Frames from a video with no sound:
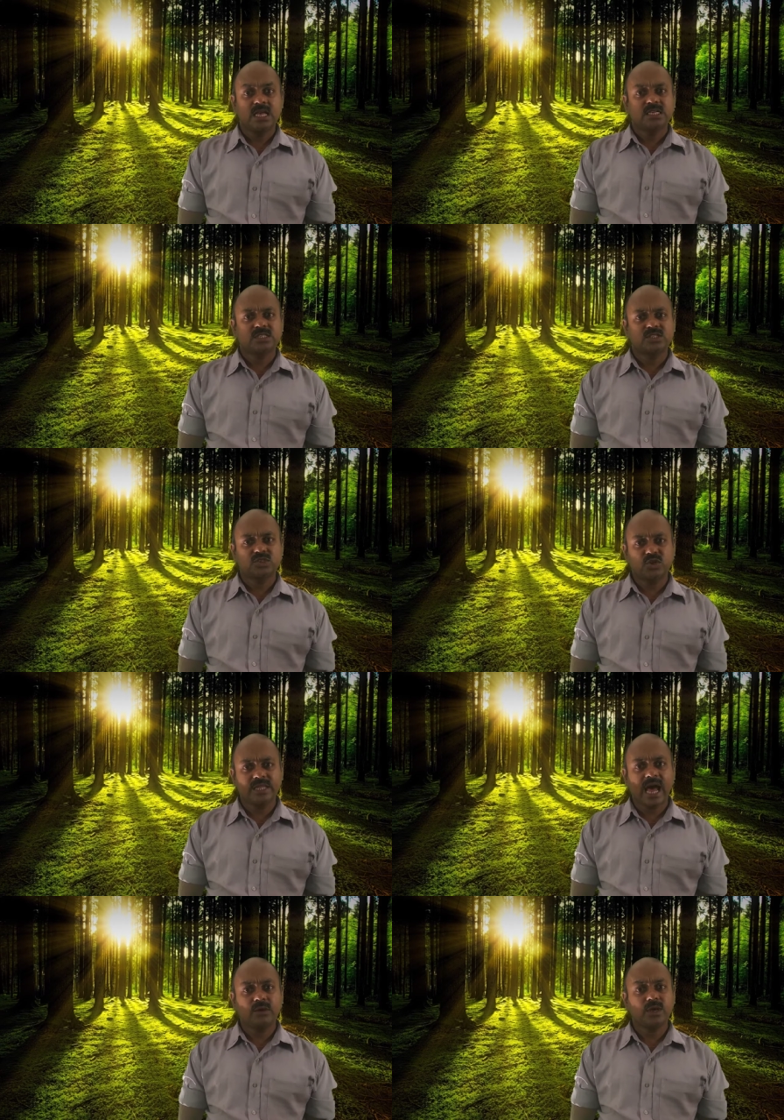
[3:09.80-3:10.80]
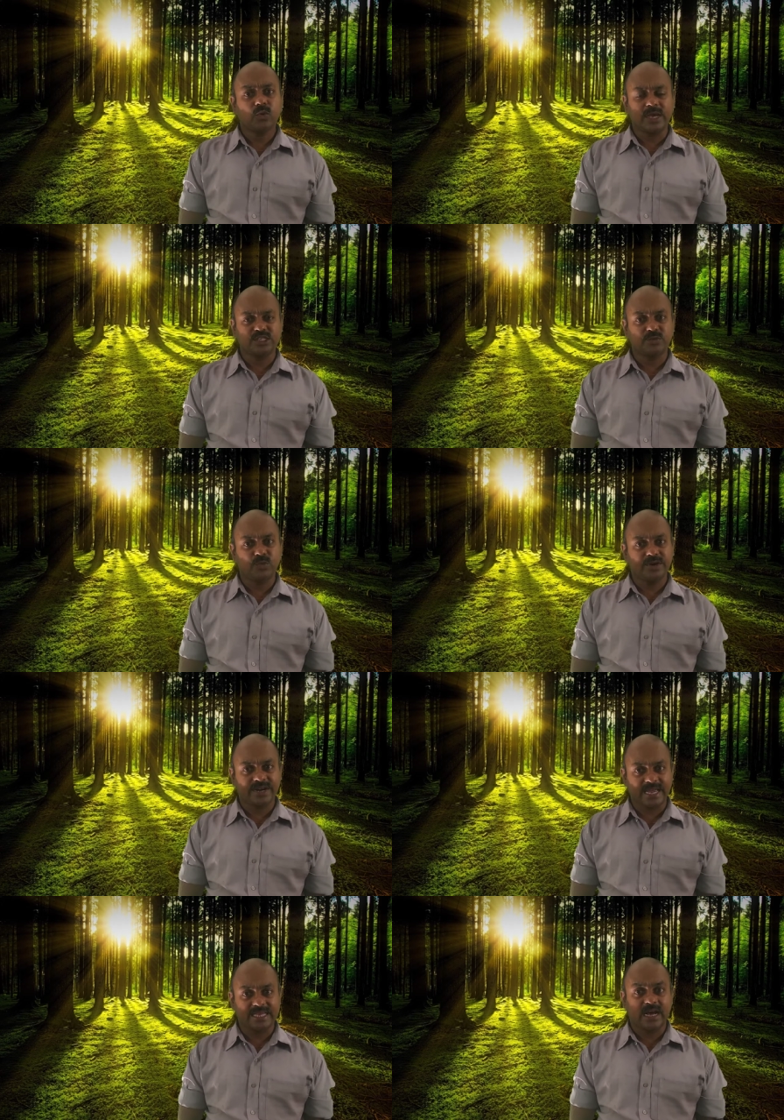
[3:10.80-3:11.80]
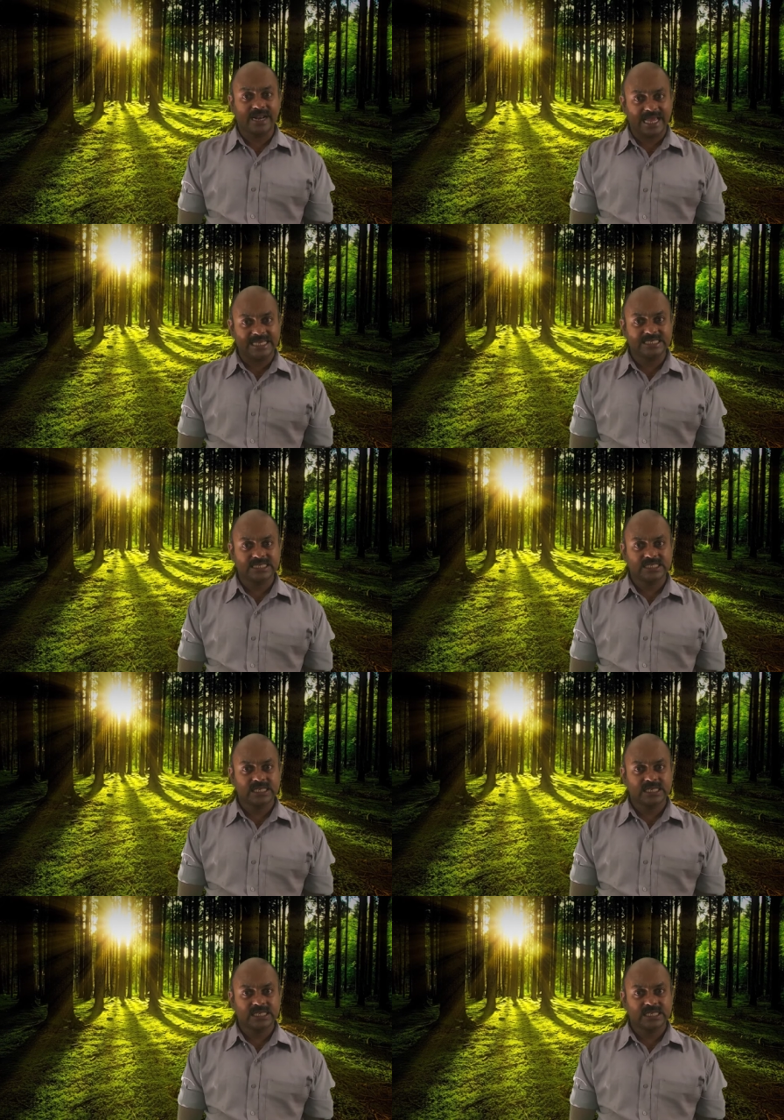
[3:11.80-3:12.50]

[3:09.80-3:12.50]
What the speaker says: So now the question would arise